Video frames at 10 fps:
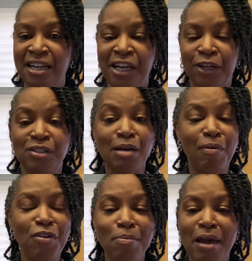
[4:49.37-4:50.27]
You know, some
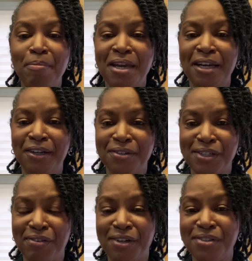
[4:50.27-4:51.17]
of you may be in those
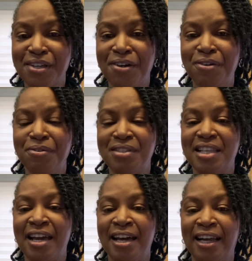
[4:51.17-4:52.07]
grow zones
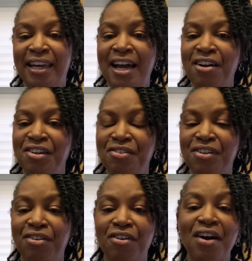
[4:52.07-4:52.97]
that allow you to
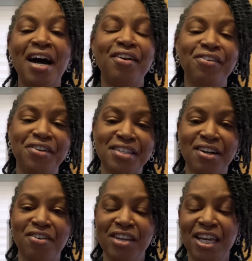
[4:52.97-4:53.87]
grow outdoors
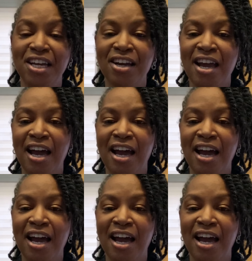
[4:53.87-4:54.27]
all year.